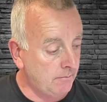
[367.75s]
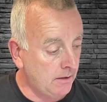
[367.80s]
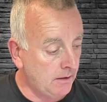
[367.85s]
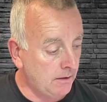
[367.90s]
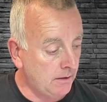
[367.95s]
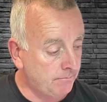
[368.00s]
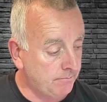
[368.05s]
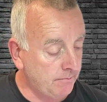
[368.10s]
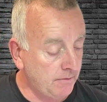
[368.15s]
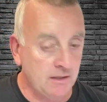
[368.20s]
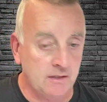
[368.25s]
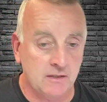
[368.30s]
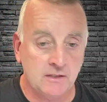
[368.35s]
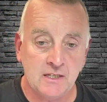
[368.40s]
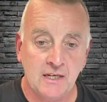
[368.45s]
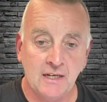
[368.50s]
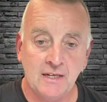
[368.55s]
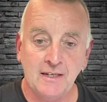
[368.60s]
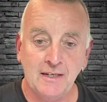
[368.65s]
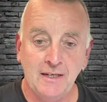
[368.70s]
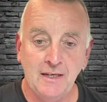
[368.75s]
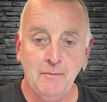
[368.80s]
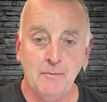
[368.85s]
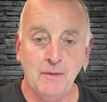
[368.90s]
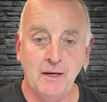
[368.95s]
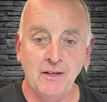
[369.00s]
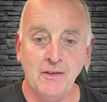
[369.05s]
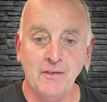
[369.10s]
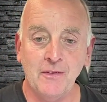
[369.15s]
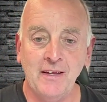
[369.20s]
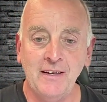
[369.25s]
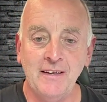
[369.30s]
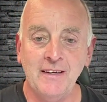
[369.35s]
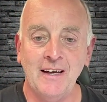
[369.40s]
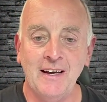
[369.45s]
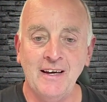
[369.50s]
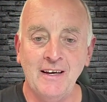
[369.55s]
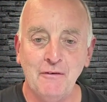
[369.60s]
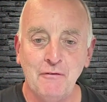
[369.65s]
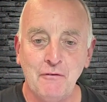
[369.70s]
uh, nearly said an email
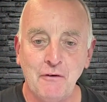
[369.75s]
then, uh,